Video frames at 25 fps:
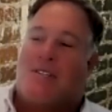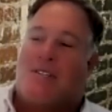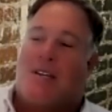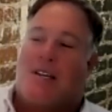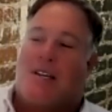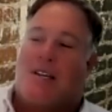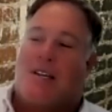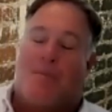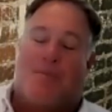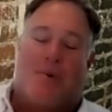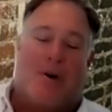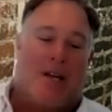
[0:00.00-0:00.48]

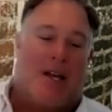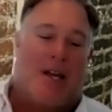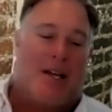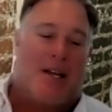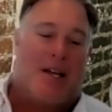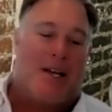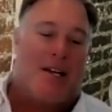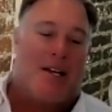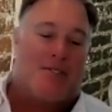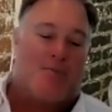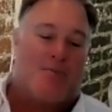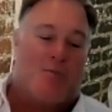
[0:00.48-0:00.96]

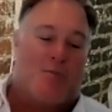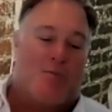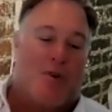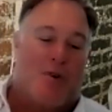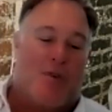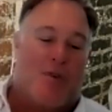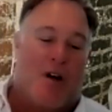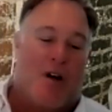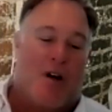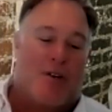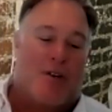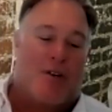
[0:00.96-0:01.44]
company, he's moved
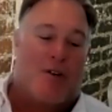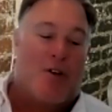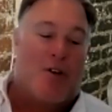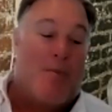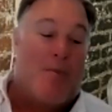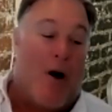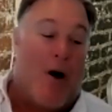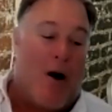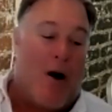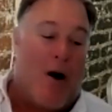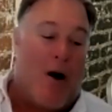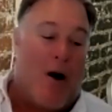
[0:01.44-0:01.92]
over to
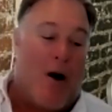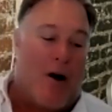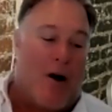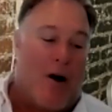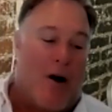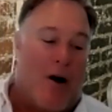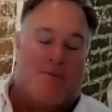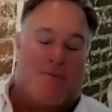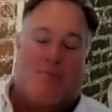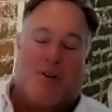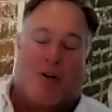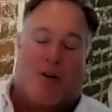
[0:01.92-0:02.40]
Newmark
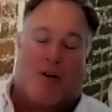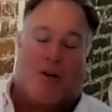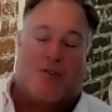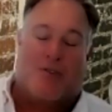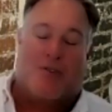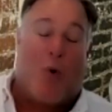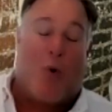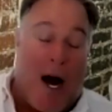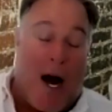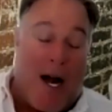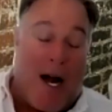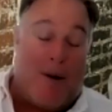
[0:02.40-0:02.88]
and built
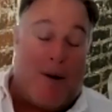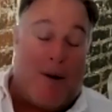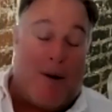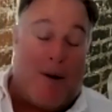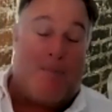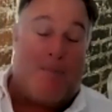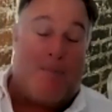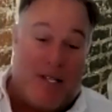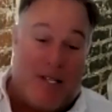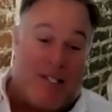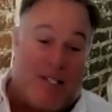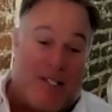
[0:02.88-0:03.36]
quite a
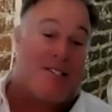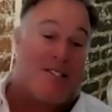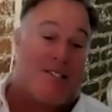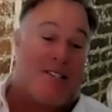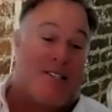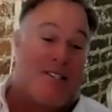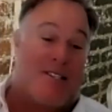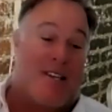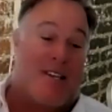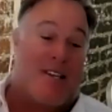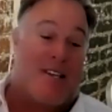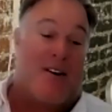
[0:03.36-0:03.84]
business
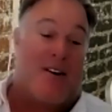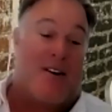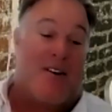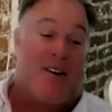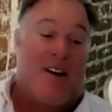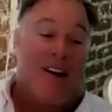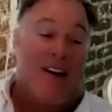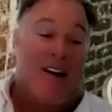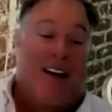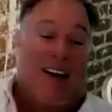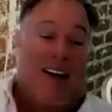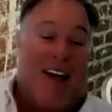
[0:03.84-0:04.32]
there.
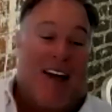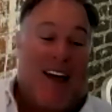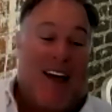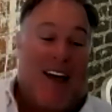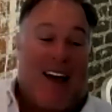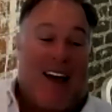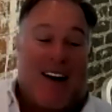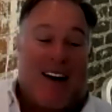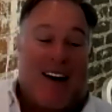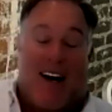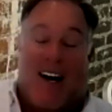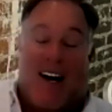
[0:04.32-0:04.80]

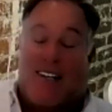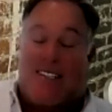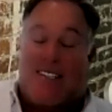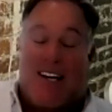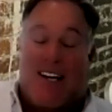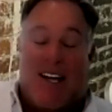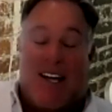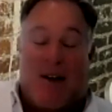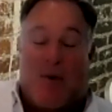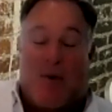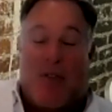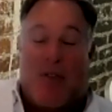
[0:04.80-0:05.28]
And I'll
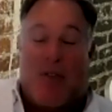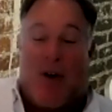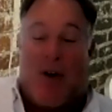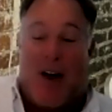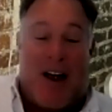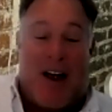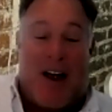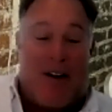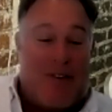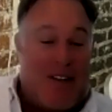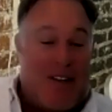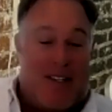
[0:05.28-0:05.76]
tell you, with
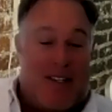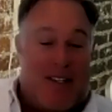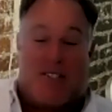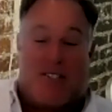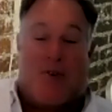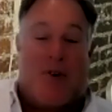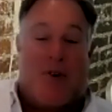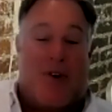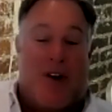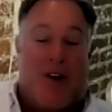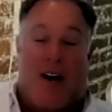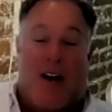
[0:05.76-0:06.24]
everything that's
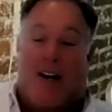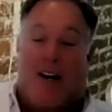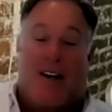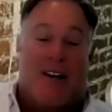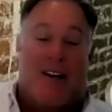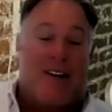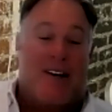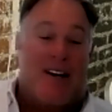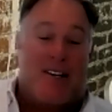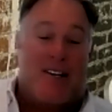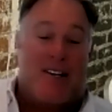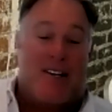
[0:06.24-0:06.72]
going on in
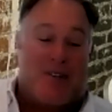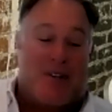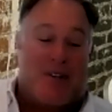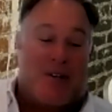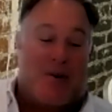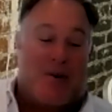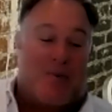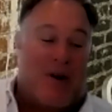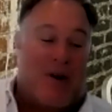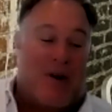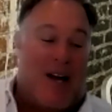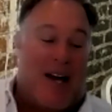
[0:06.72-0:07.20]

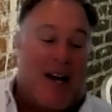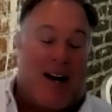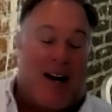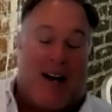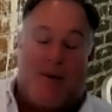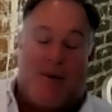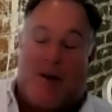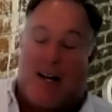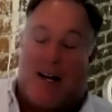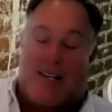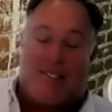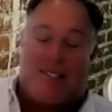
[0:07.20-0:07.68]
industrial, Bret,
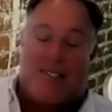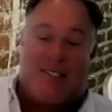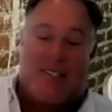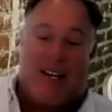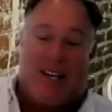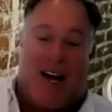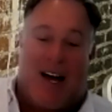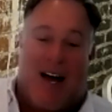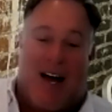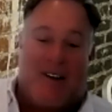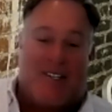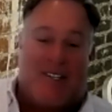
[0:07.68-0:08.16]

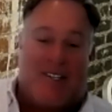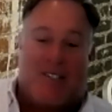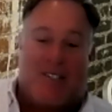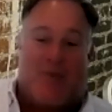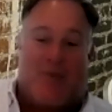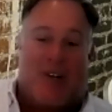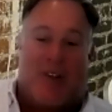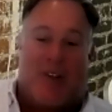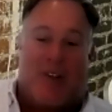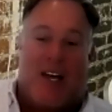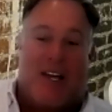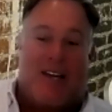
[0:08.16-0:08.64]
I just
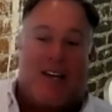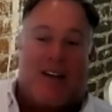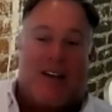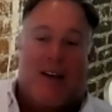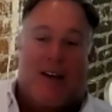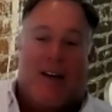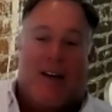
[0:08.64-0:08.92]
feel like